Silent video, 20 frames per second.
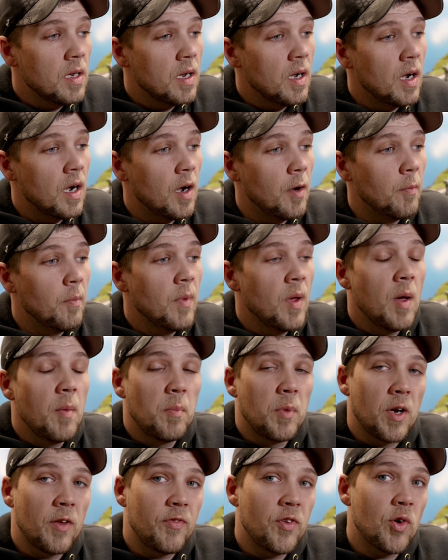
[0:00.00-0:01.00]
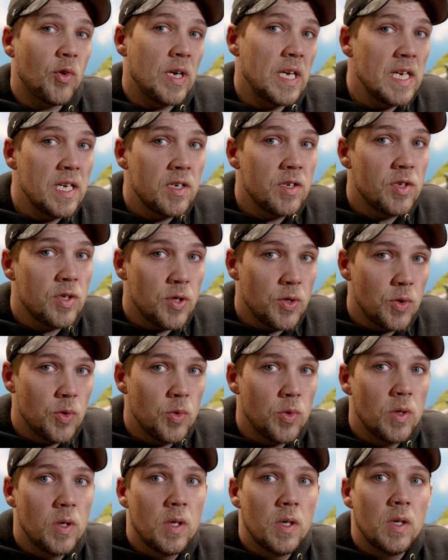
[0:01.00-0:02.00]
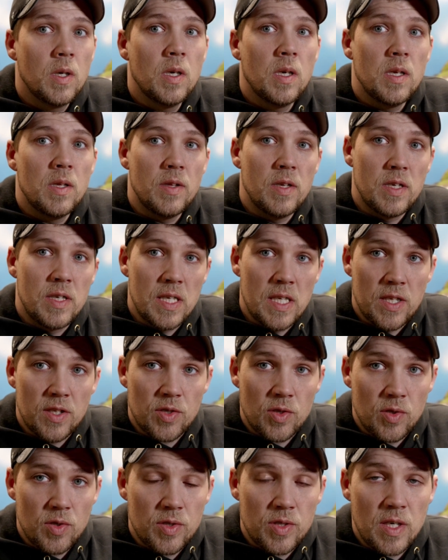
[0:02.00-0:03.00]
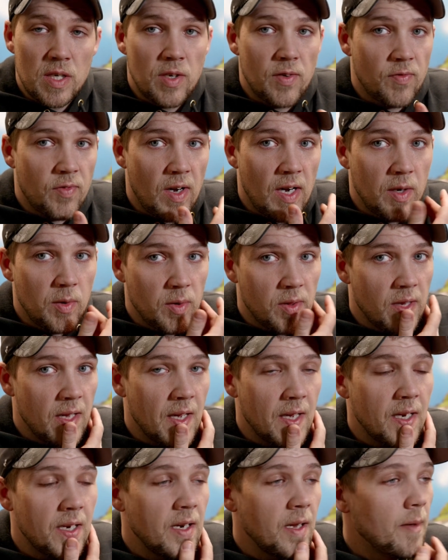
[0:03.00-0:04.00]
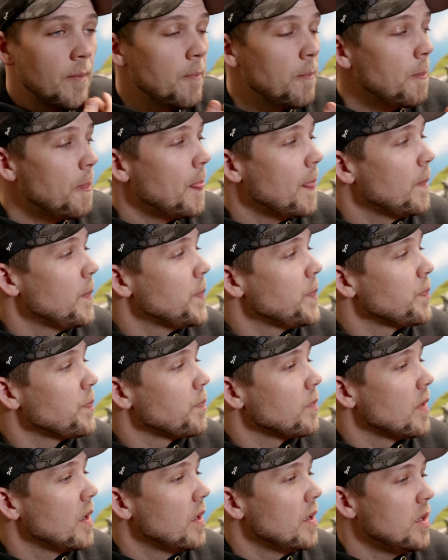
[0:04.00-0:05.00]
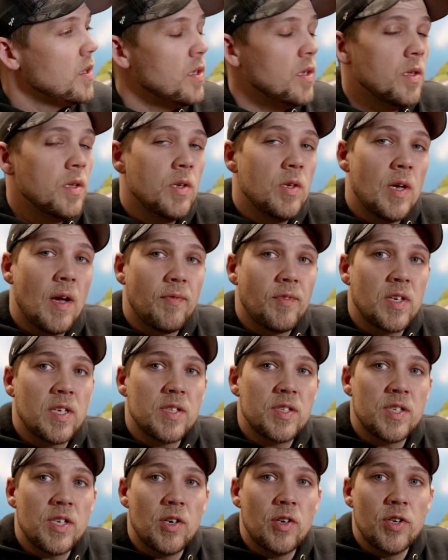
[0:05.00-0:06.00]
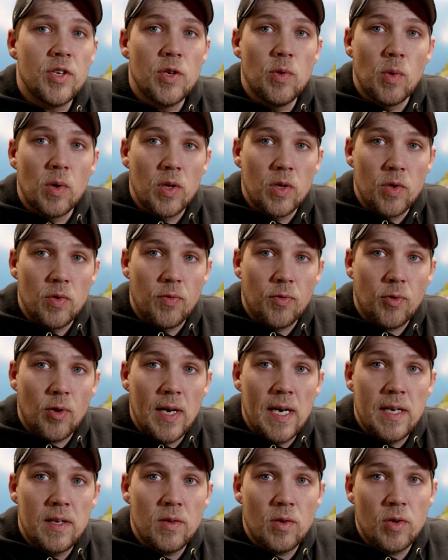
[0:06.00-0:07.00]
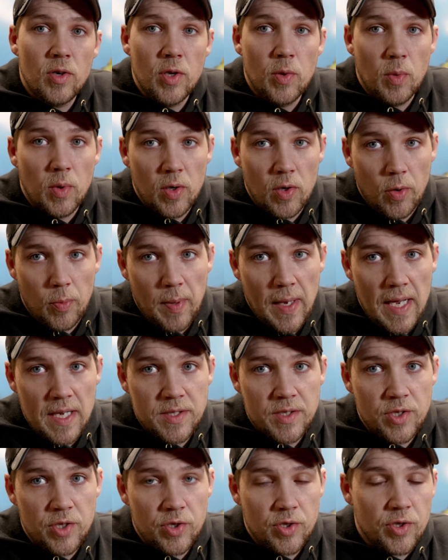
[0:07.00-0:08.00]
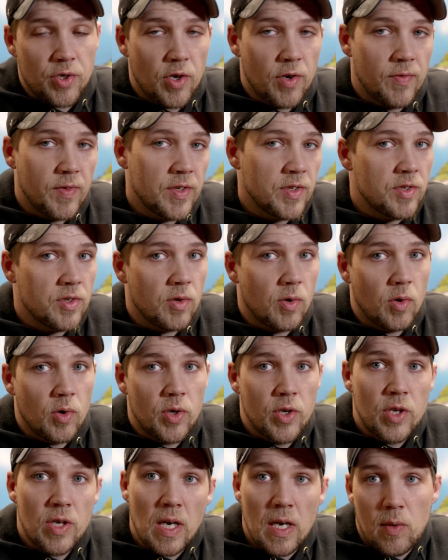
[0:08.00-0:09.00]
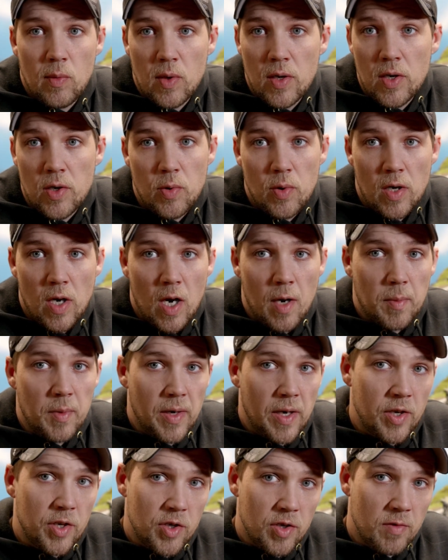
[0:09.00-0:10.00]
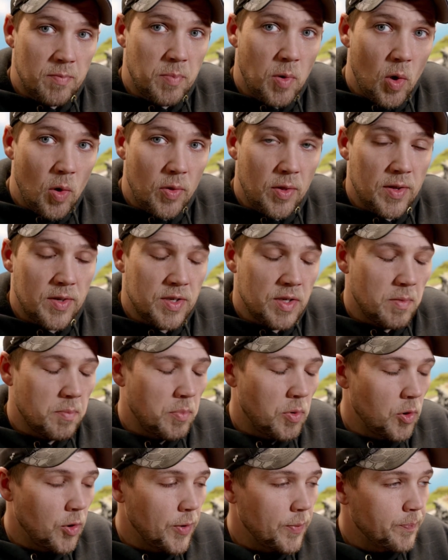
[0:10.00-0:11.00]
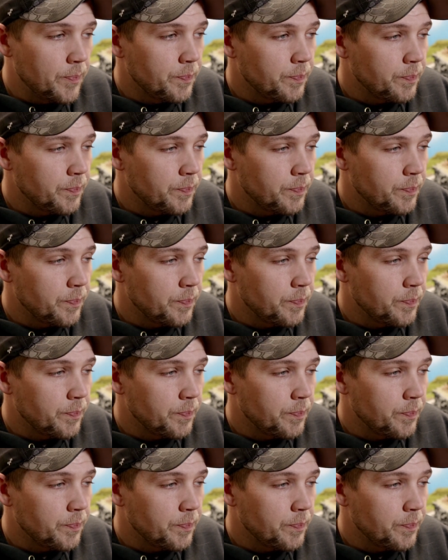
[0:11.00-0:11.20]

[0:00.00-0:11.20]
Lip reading: But if you're into the diesels and you're fine with that, you have to consider, do you want to do freight, or do you want to do passenger service, or do you kind of want to do a combination of both at some point?